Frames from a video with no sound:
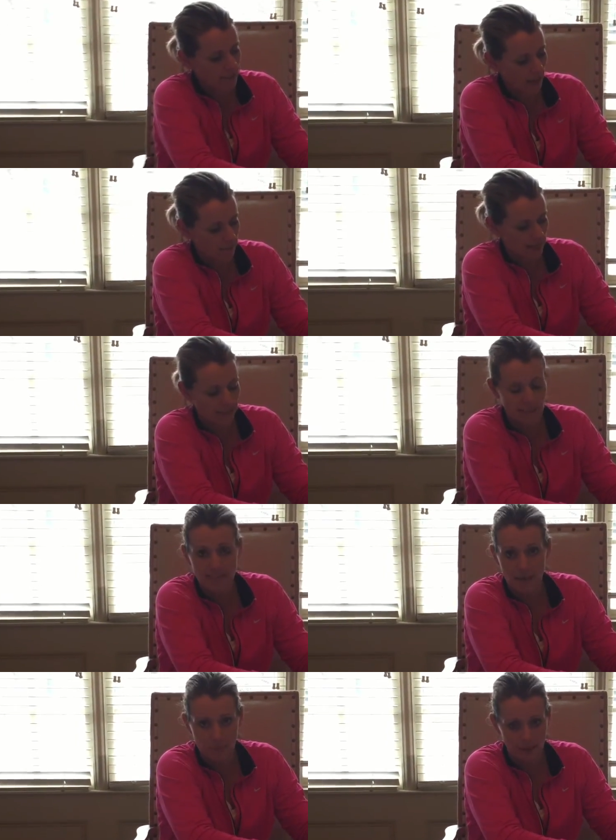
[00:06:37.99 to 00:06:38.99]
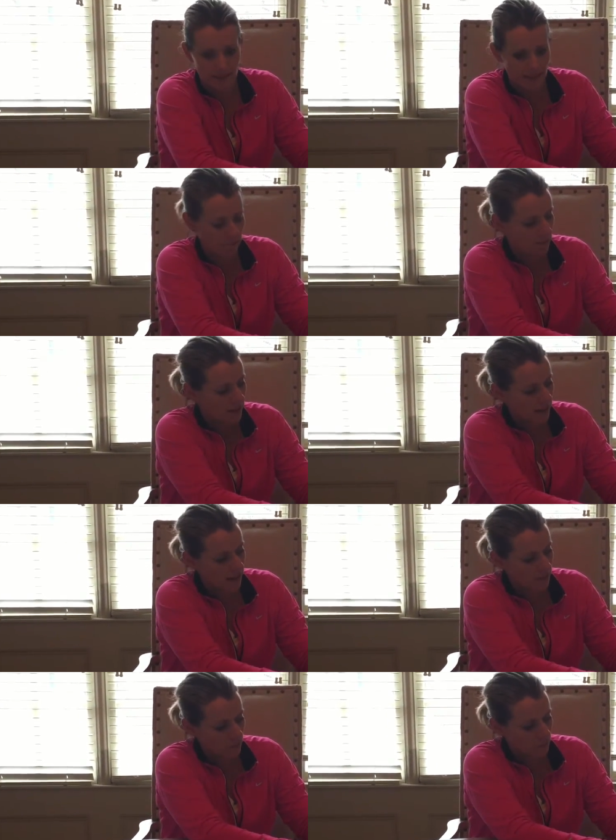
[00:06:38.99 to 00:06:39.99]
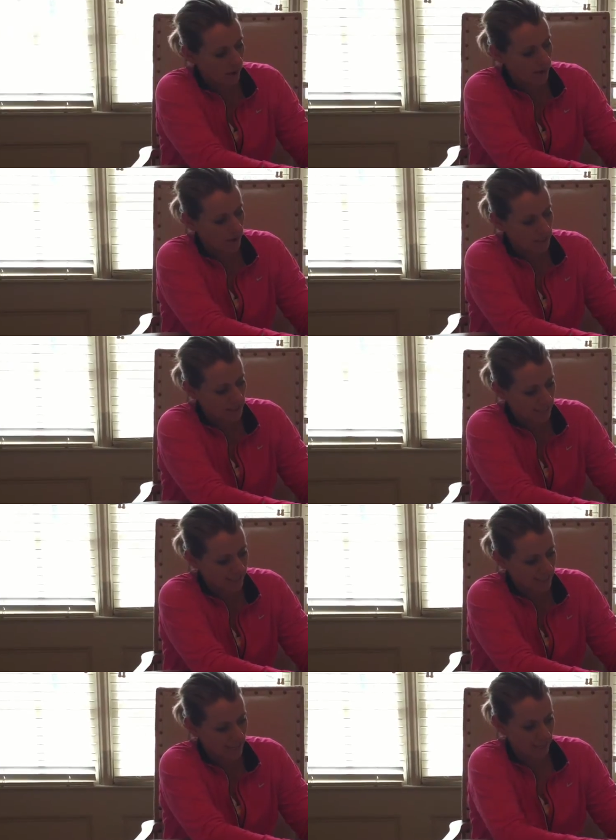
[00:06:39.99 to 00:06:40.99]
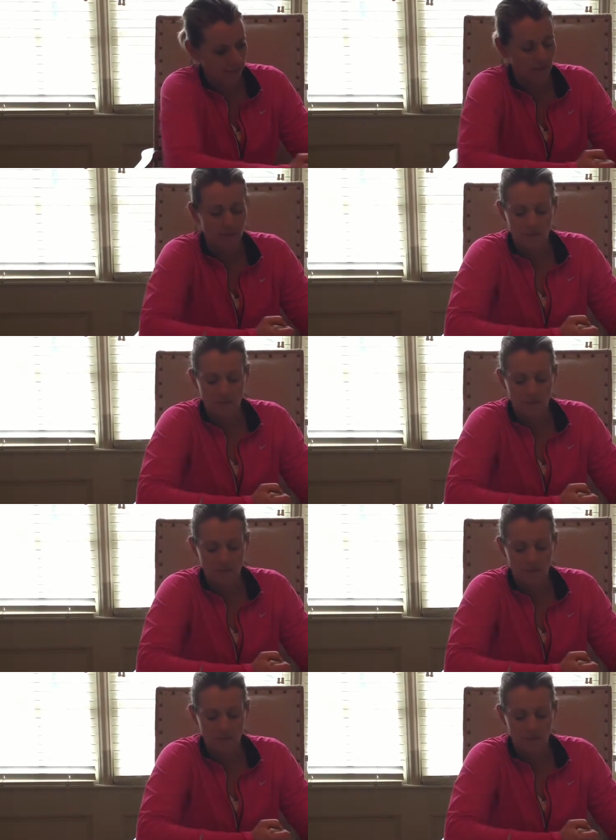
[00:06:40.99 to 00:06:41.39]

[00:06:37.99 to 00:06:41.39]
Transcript: stop sign to separate them, and then we write our 16.